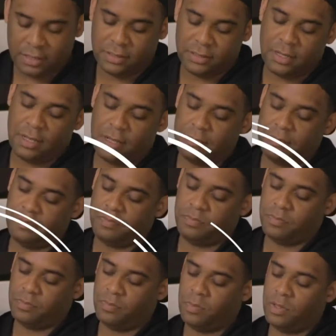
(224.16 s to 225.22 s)
some
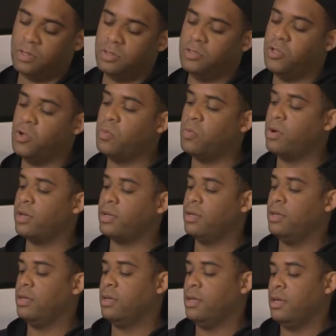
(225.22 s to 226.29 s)
turmeric
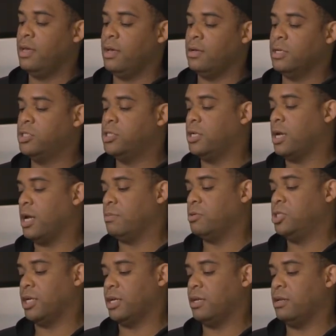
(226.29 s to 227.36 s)

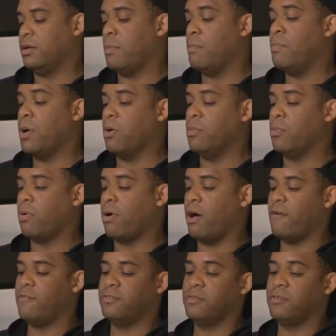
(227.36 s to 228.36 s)
chicken bone broth.